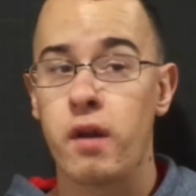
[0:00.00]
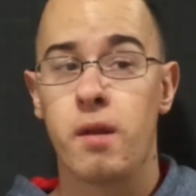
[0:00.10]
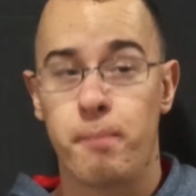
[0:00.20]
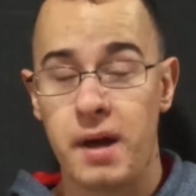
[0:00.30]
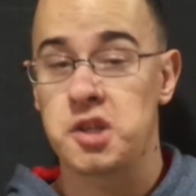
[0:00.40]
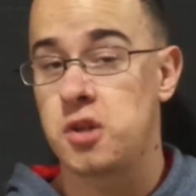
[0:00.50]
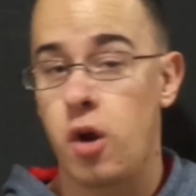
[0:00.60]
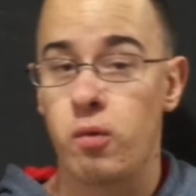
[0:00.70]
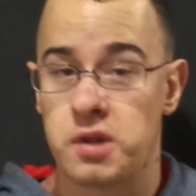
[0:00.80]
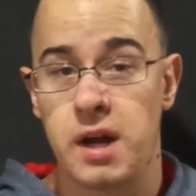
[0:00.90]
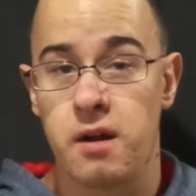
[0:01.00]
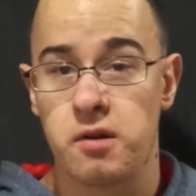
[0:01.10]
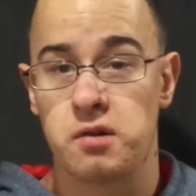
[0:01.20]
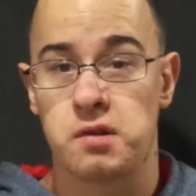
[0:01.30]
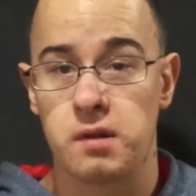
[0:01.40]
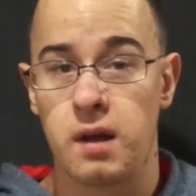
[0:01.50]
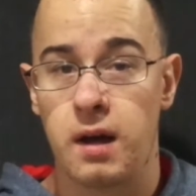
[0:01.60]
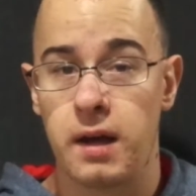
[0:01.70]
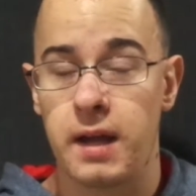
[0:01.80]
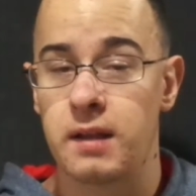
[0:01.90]
of the best Star Wars characters
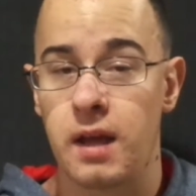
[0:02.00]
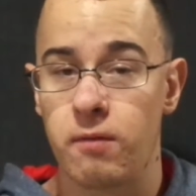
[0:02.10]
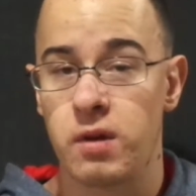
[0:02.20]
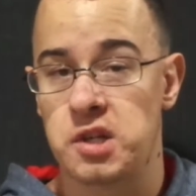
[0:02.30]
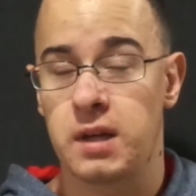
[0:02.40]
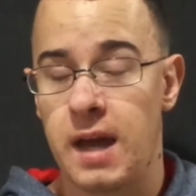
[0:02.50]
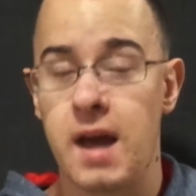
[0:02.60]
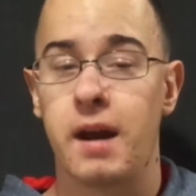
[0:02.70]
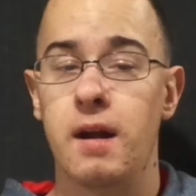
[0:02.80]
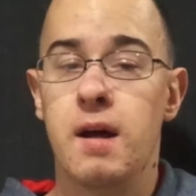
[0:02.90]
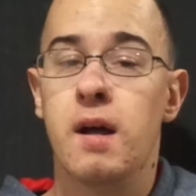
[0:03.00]
uh, in in recent canon.